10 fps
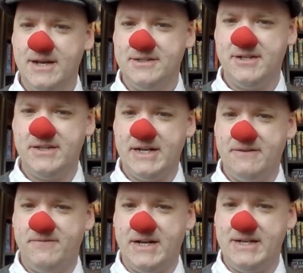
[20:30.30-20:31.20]
so that
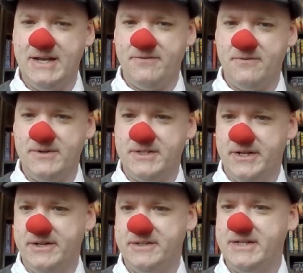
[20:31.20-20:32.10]
if I never
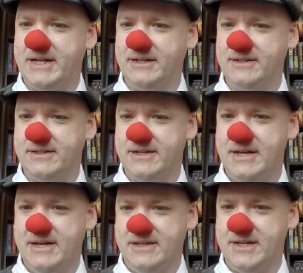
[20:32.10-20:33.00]
return to England,
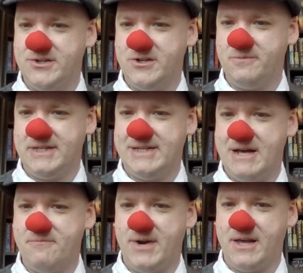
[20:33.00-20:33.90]
there shall be
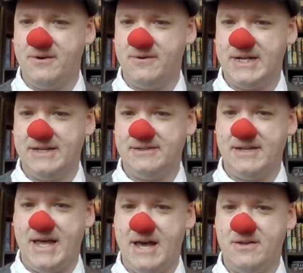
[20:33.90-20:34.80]
some record as
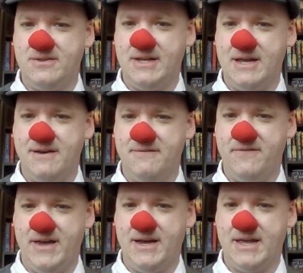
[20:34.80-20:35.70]
to how the
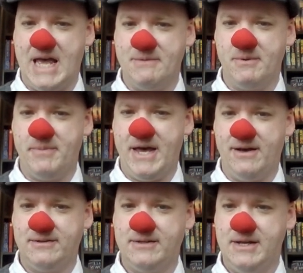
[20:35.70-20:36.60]
affair came
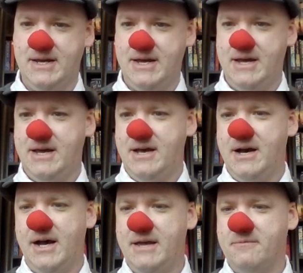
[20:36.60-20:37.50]
about.
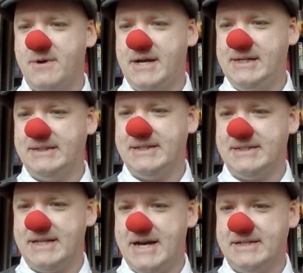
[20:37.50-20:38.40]
I am writing
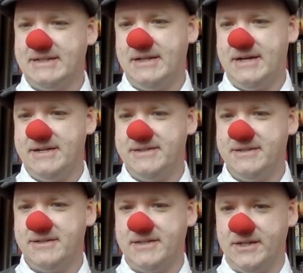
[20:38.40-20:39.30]
these last lines
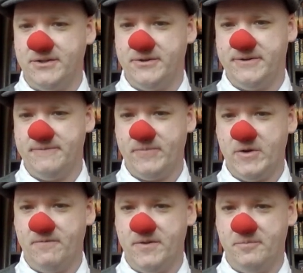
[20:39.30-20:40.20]
in the saloon
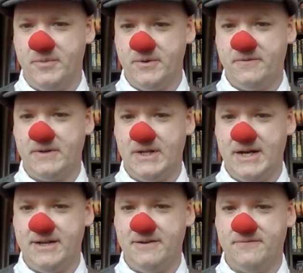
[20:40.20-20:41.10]
of the Booth
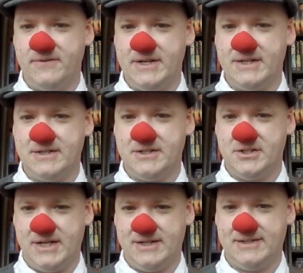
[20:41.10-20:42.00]
liner
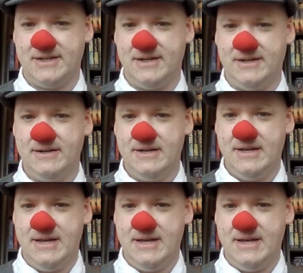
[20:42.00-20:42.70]
Francesca,